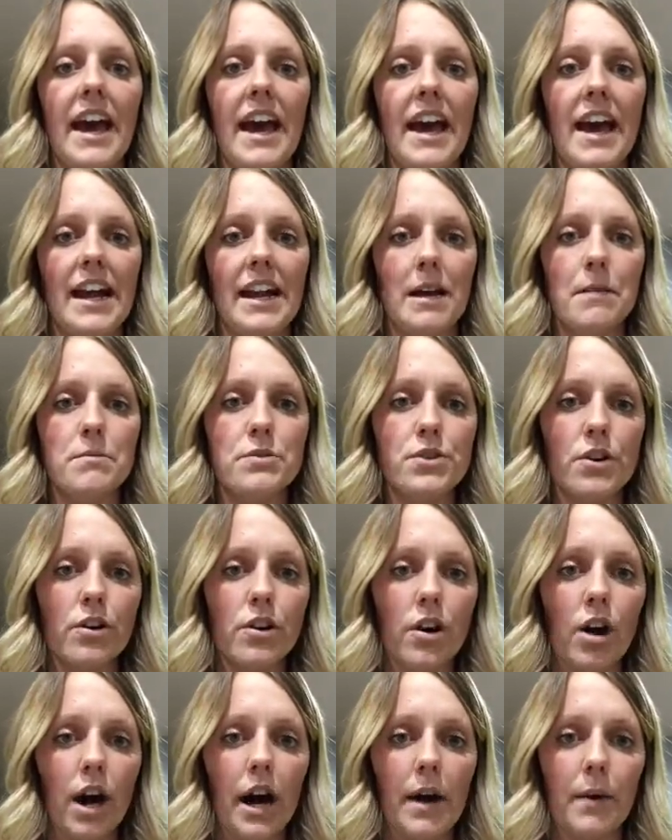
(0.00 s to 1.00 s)
And I'm
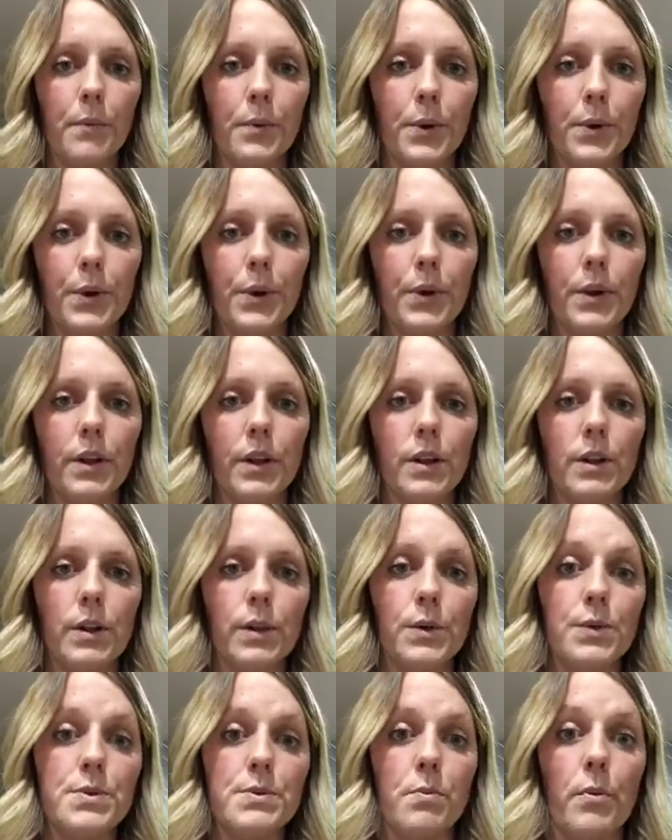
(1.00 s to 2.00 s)
sure I will
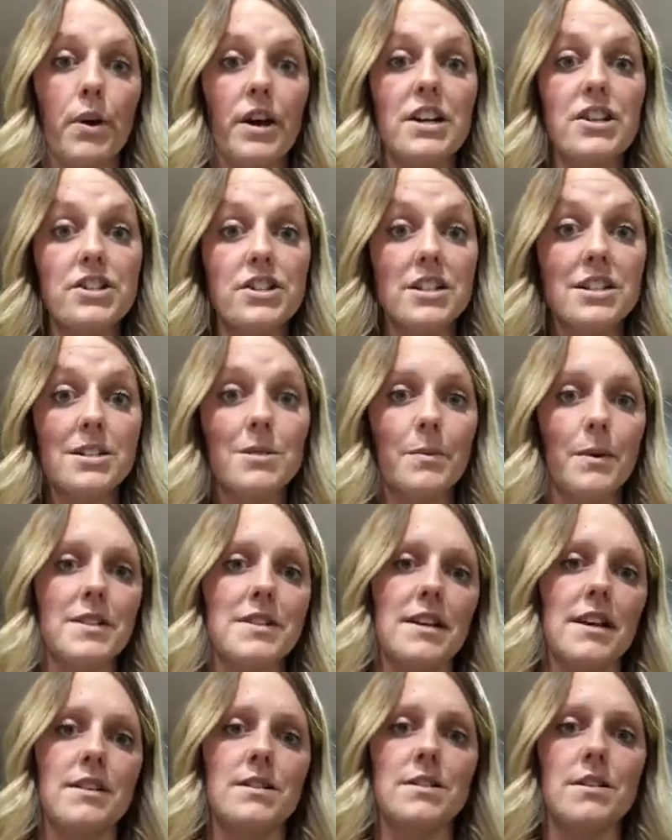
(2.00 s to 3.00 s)
lose more inches
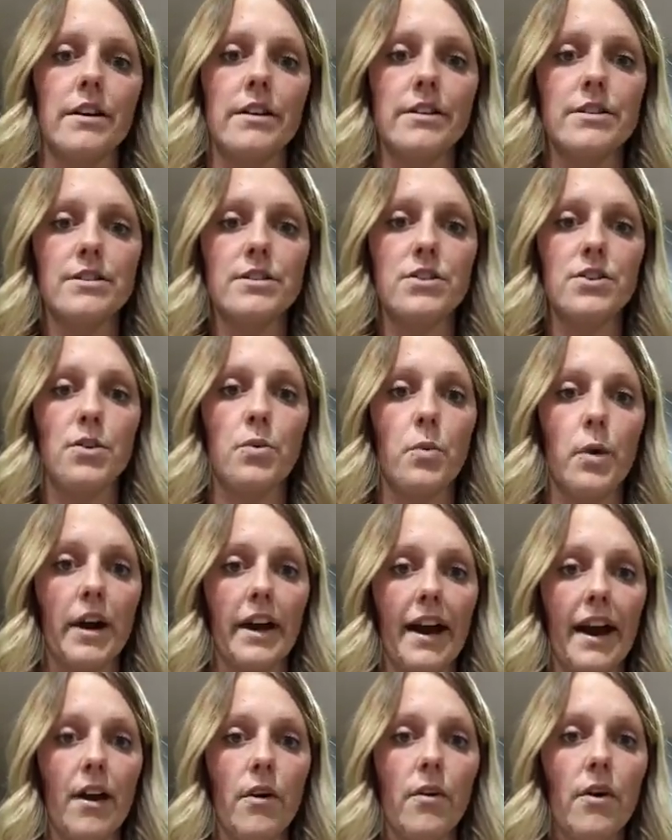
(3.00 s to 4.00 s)
once I start to
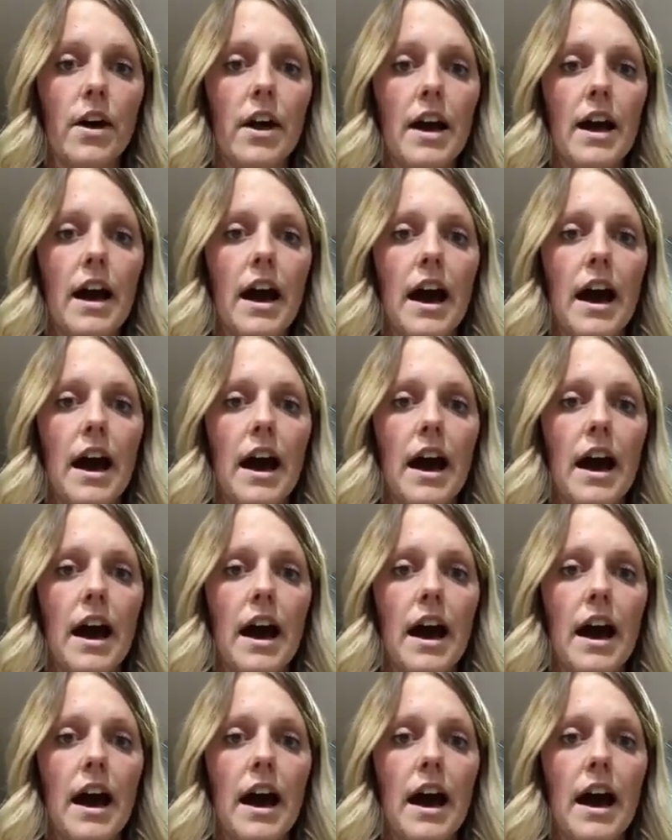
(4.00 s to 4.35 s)
work out.